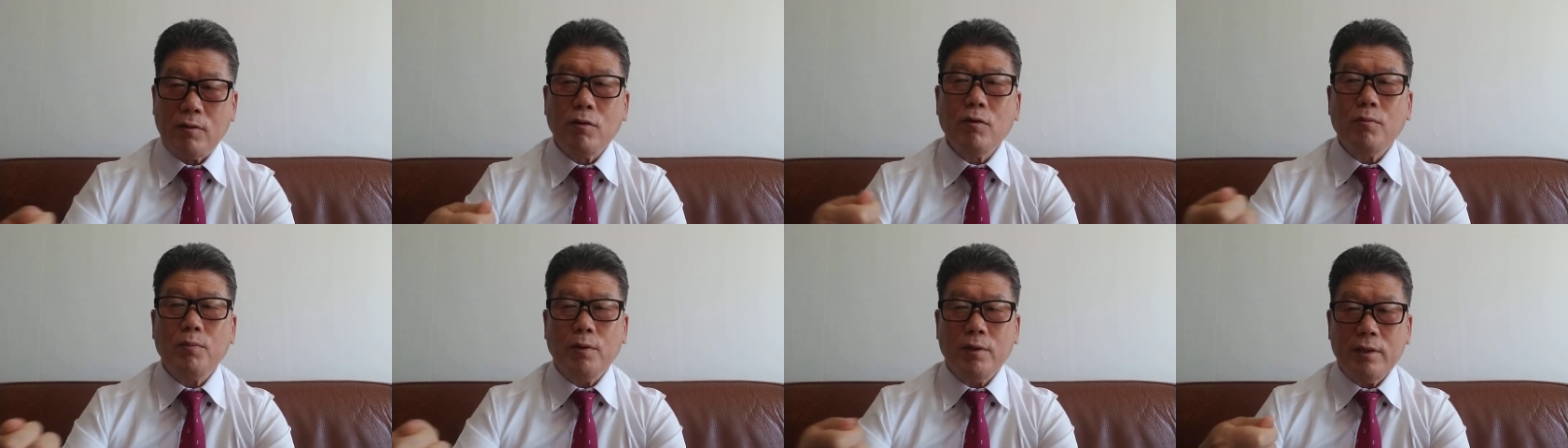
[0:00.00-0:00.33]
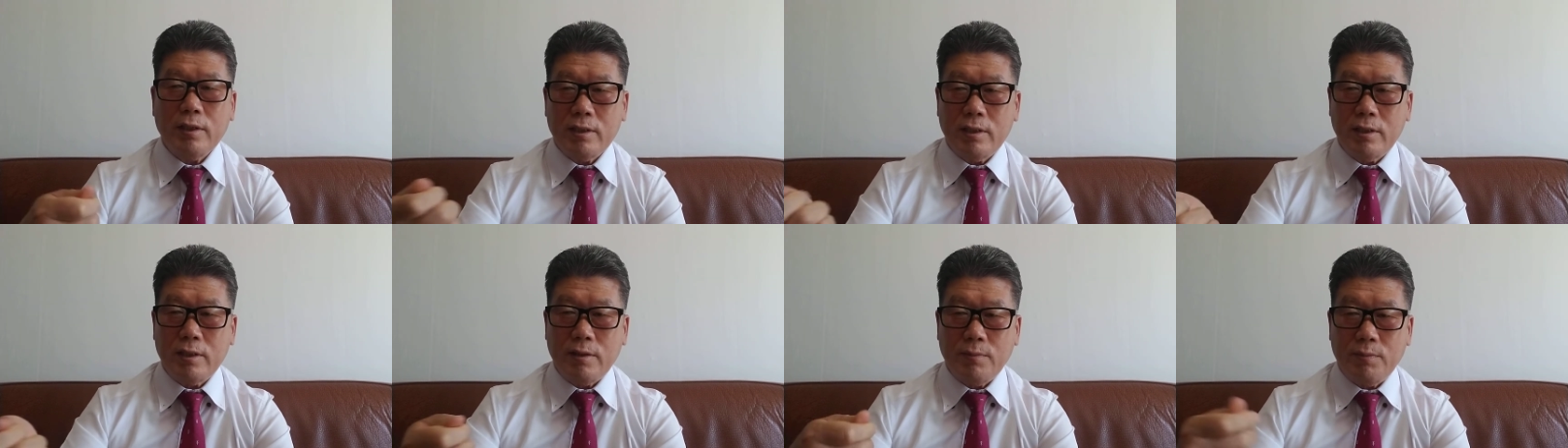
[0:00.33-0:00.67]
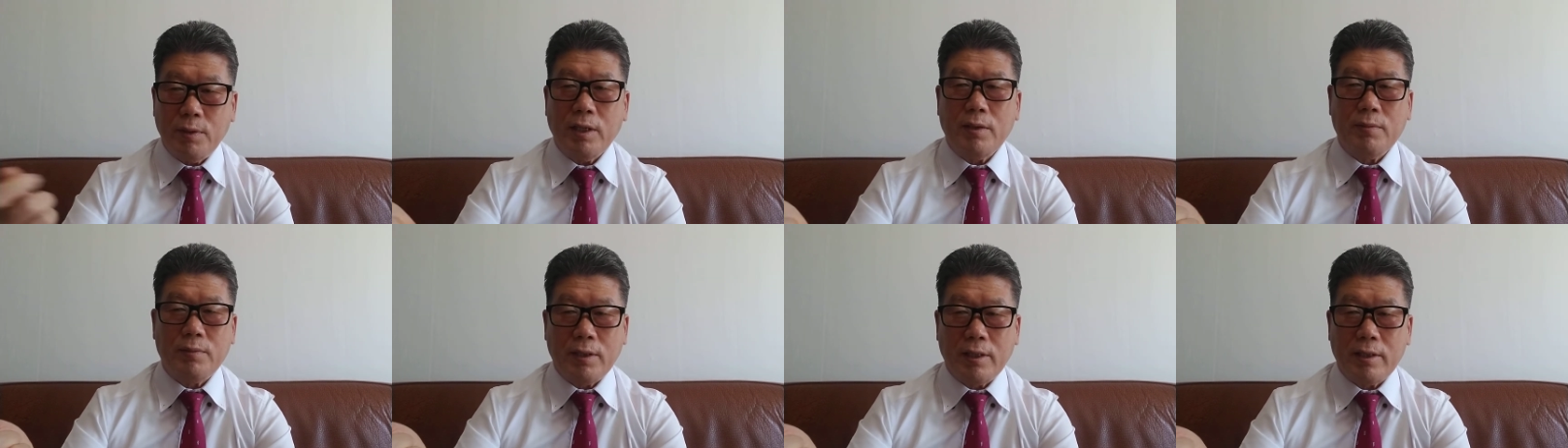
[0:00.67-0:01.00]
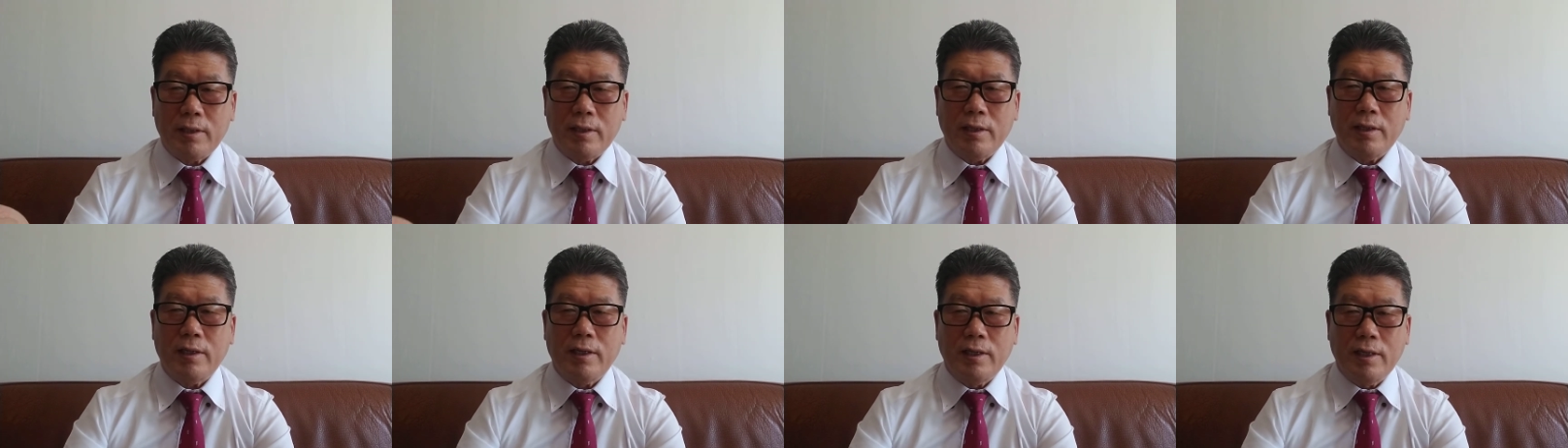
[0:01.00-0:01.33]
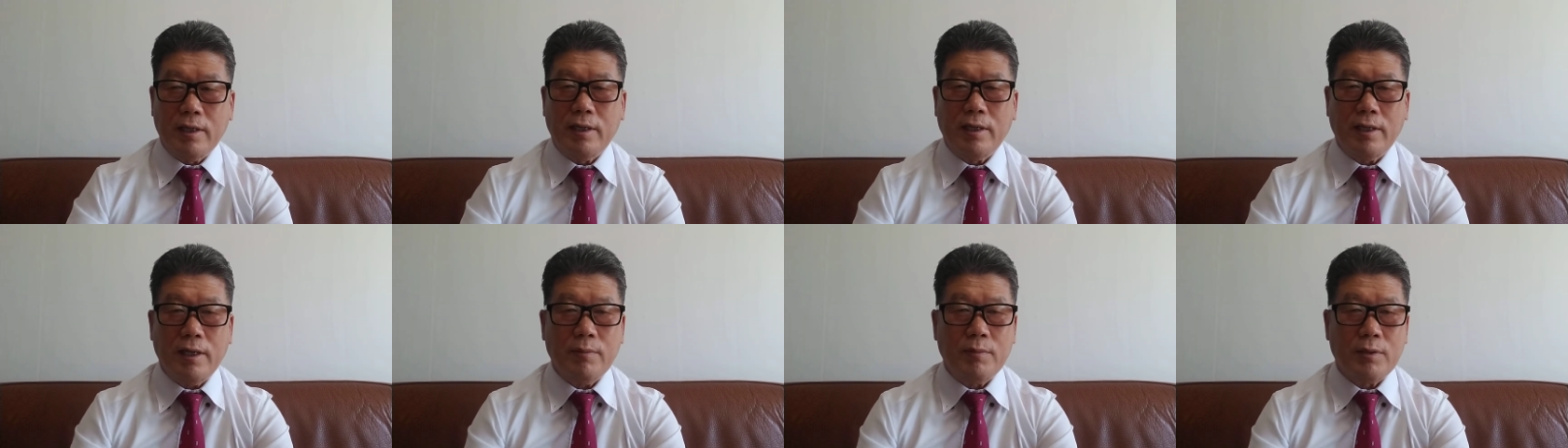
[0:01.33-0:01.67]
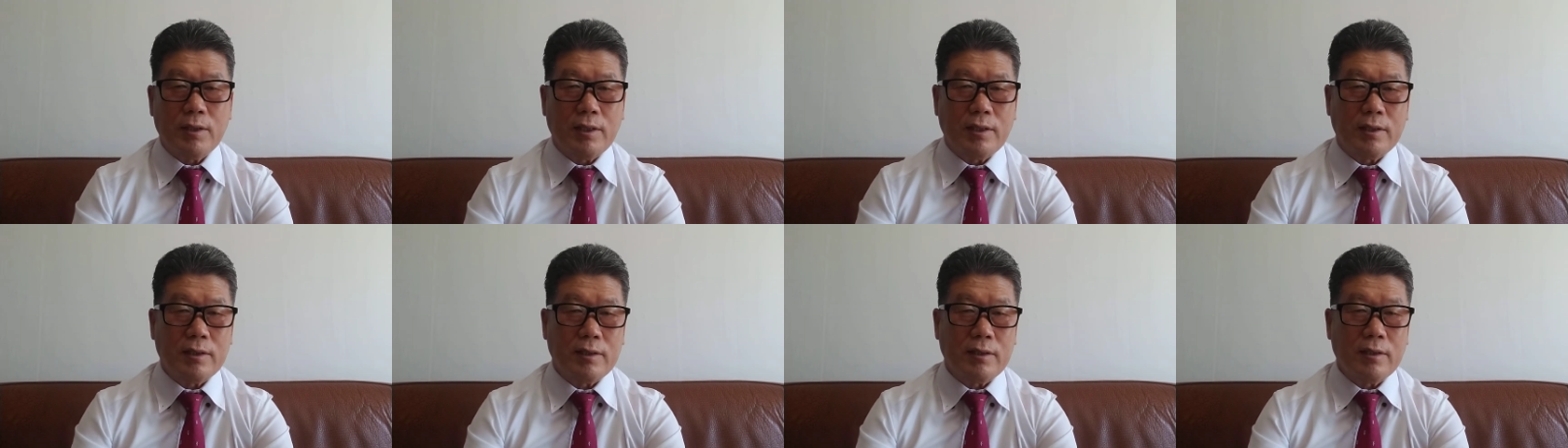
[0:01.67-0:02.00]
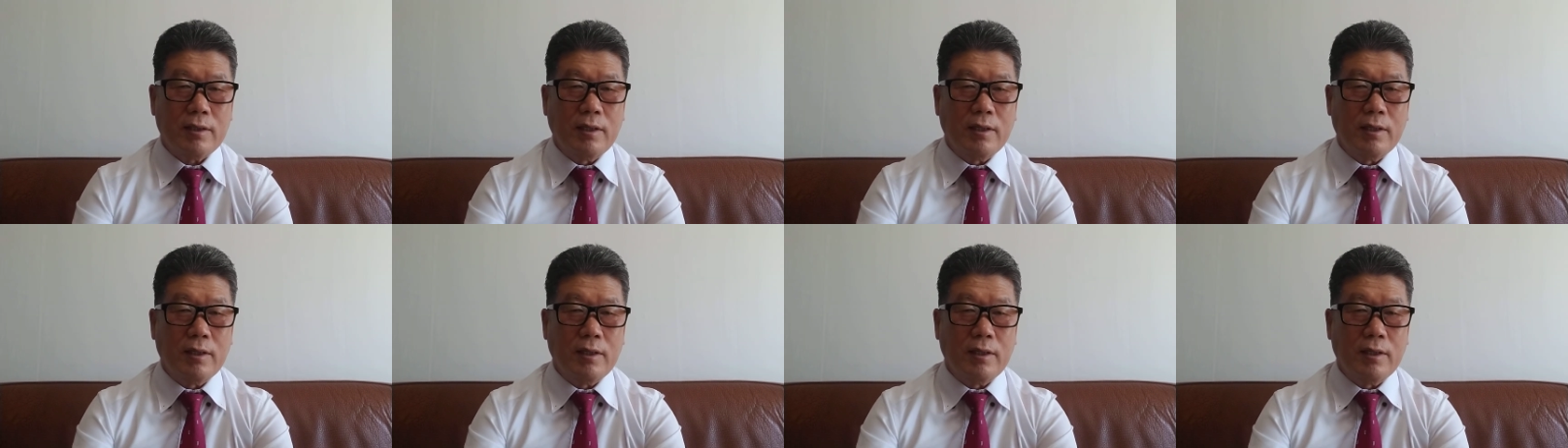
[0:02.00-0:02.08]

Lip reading: coupon is the payback every year.